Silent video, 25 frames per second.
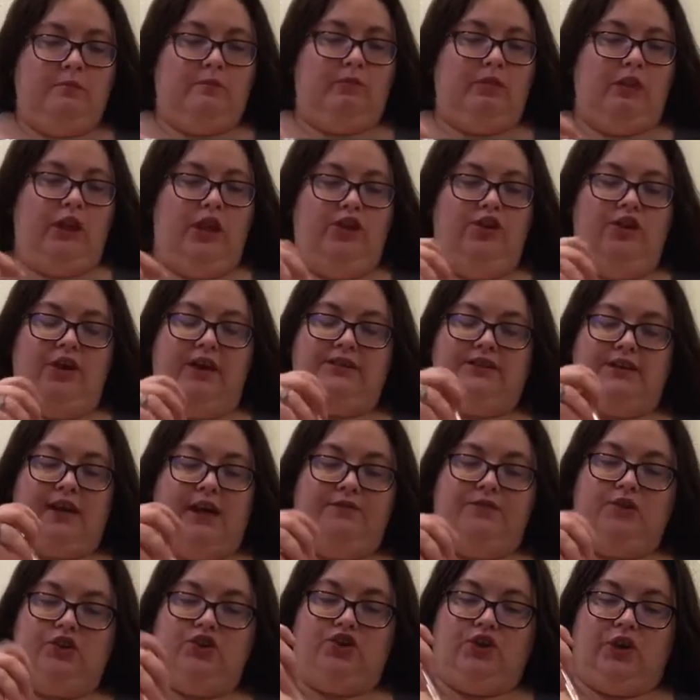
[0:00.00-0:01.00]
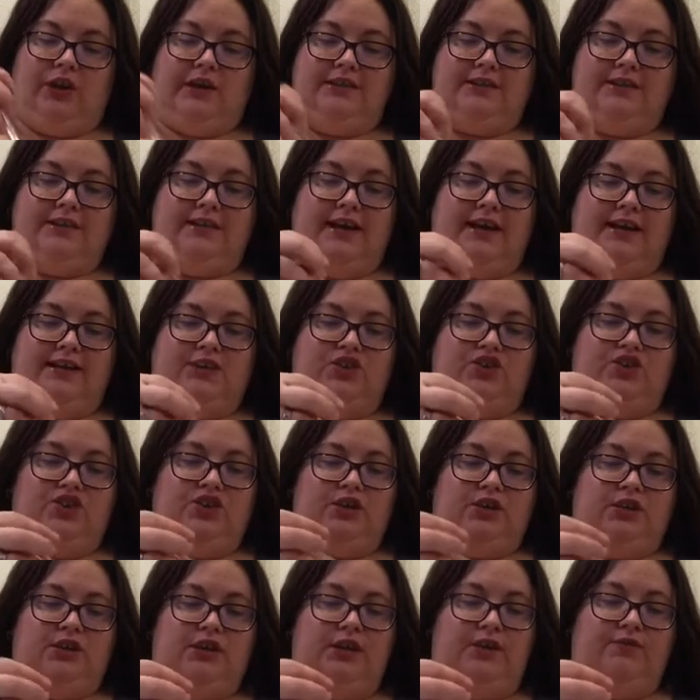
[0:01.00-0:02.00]
You guys have to try Stag's
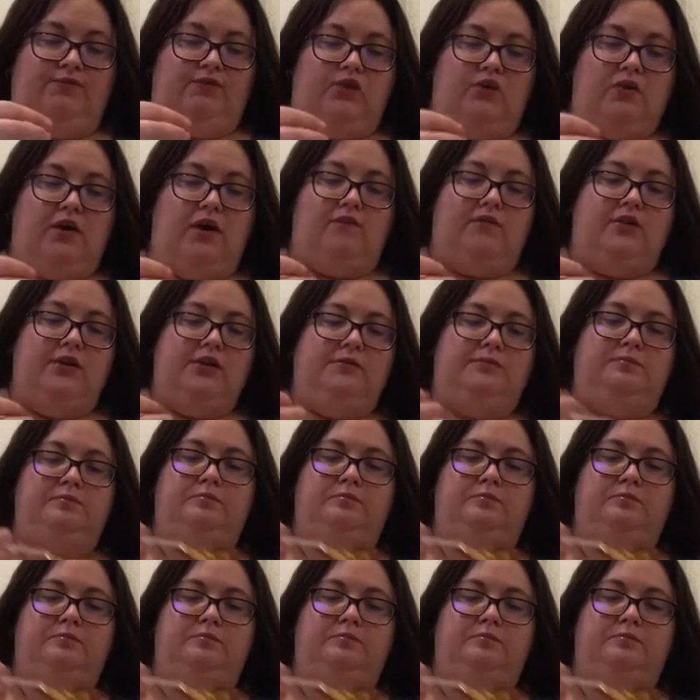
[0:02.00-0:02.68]
chili if you haven't.